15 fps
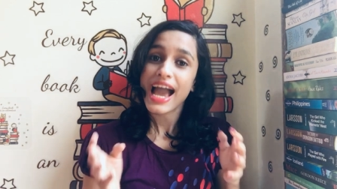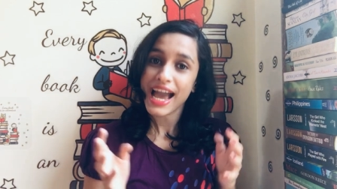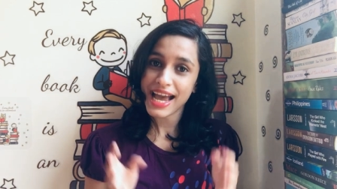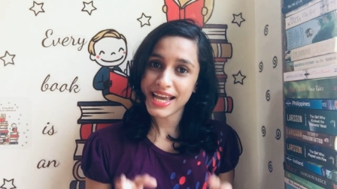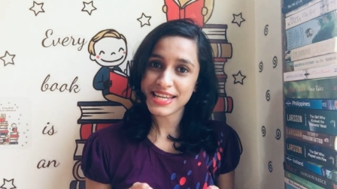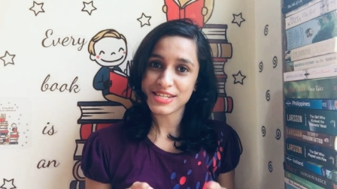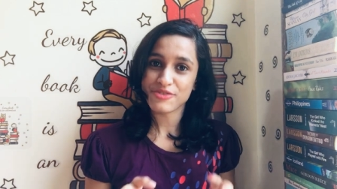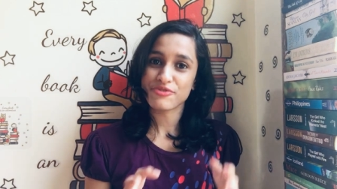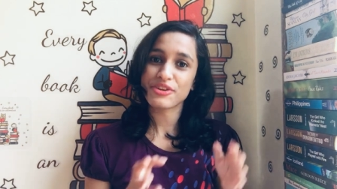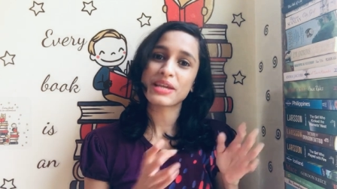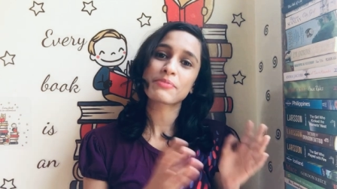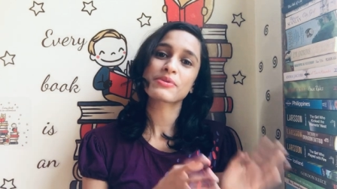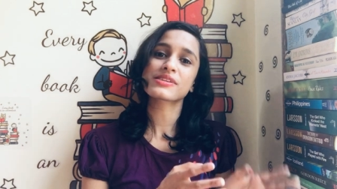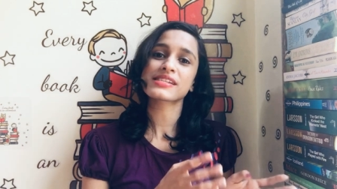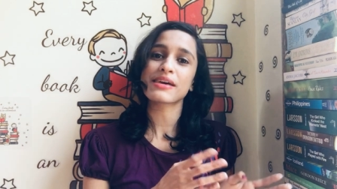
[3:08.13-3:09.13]
And free
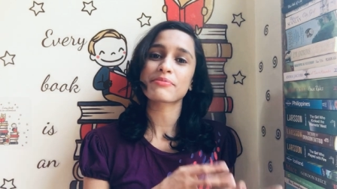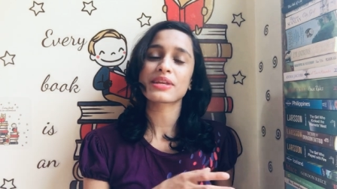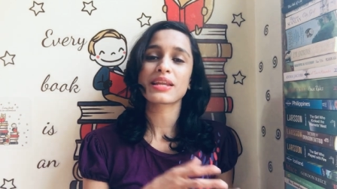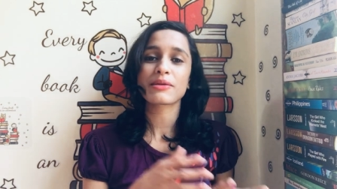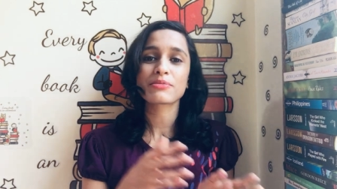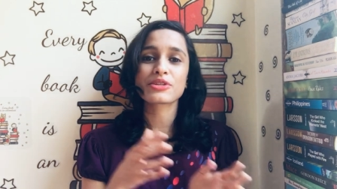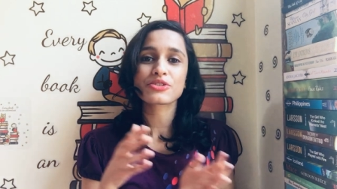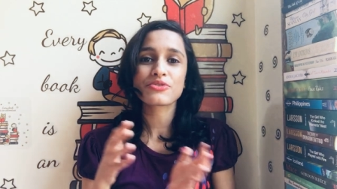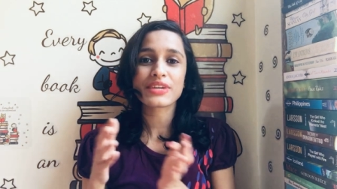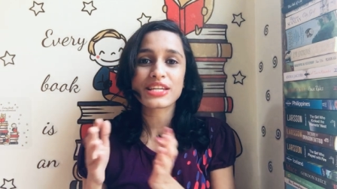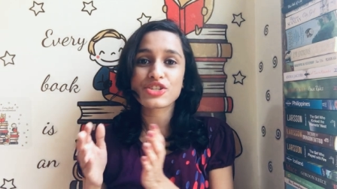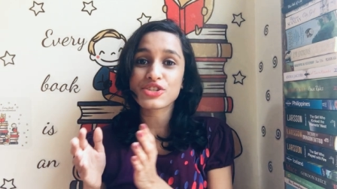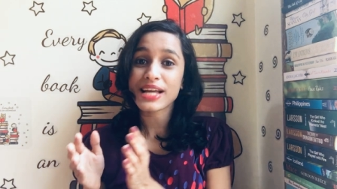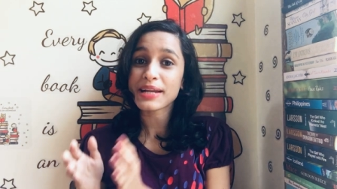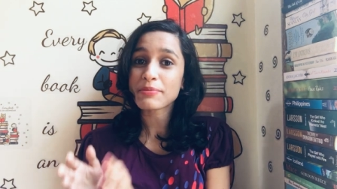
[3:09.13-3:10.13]
books have been able to
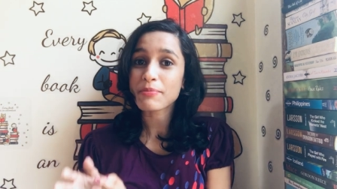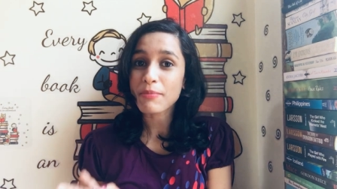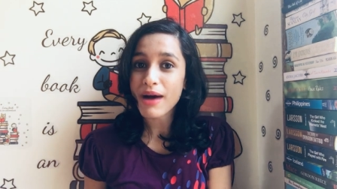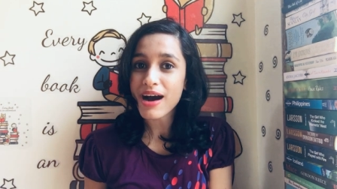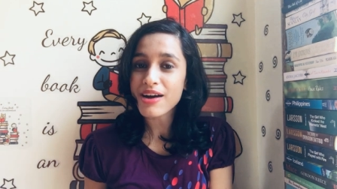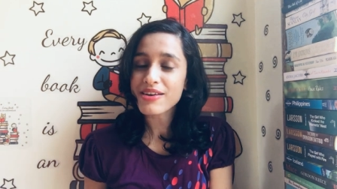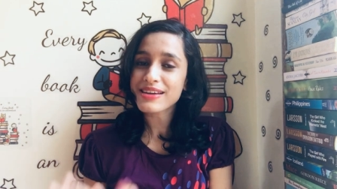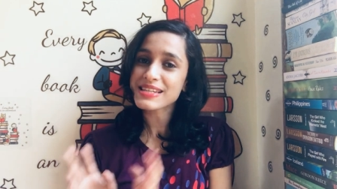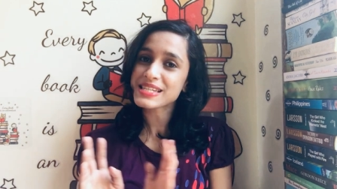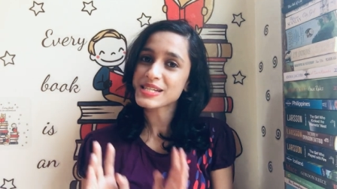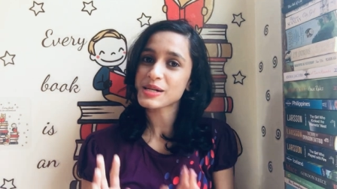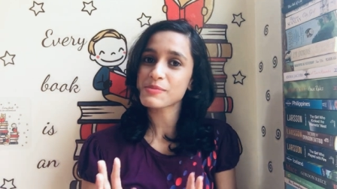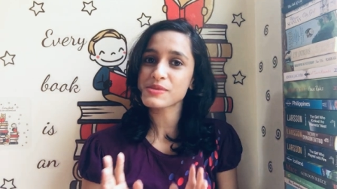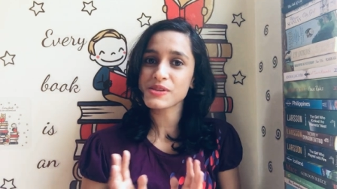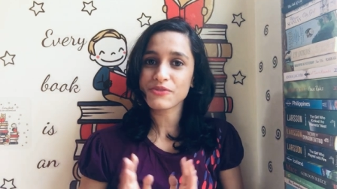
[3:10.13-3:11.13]
reach that mark in
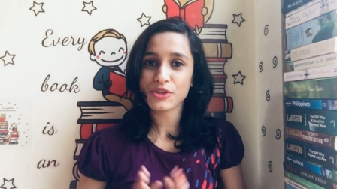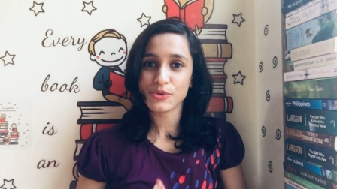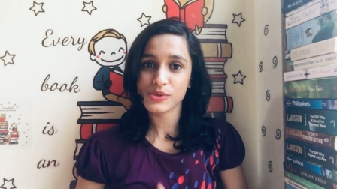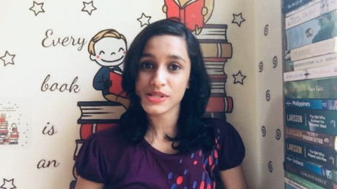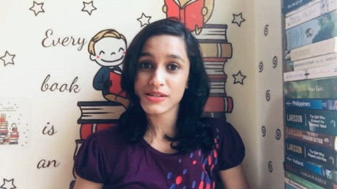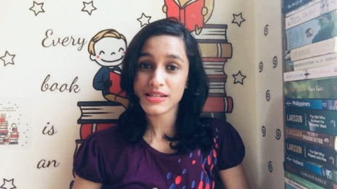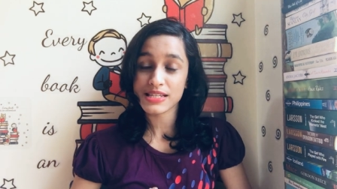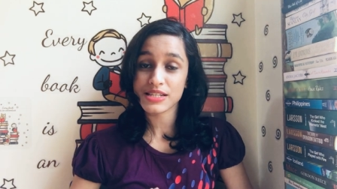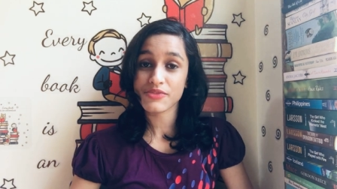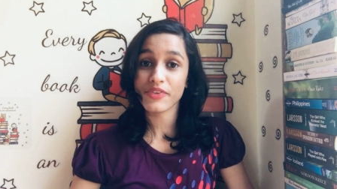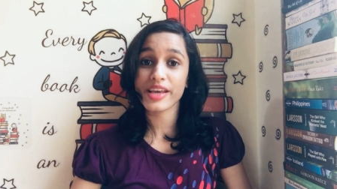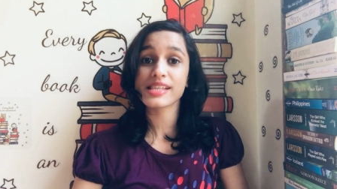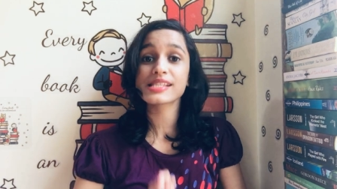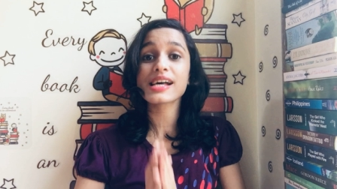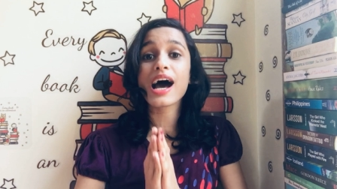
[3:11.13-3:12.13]
terms of user
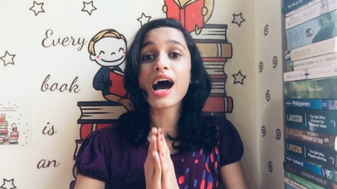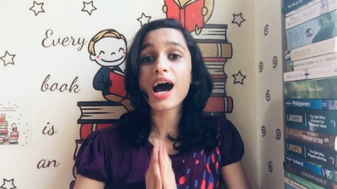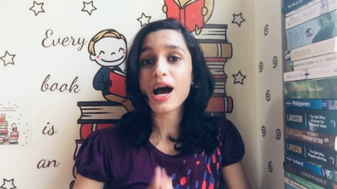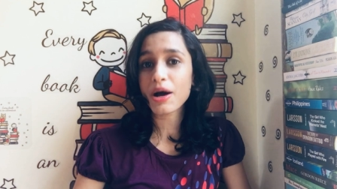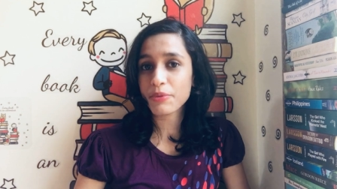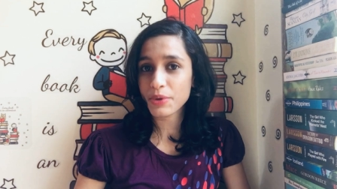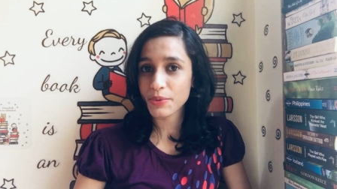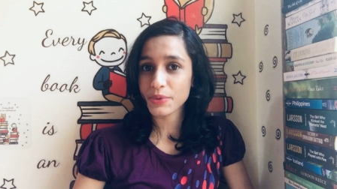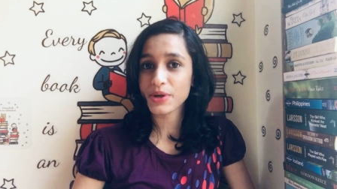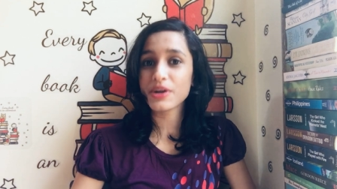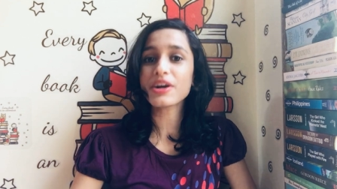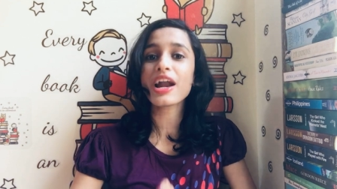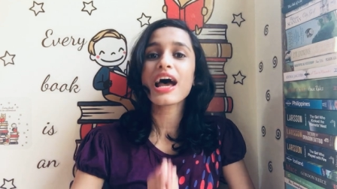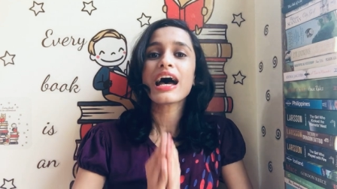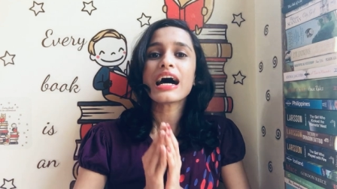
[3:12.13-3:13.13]
interface. However,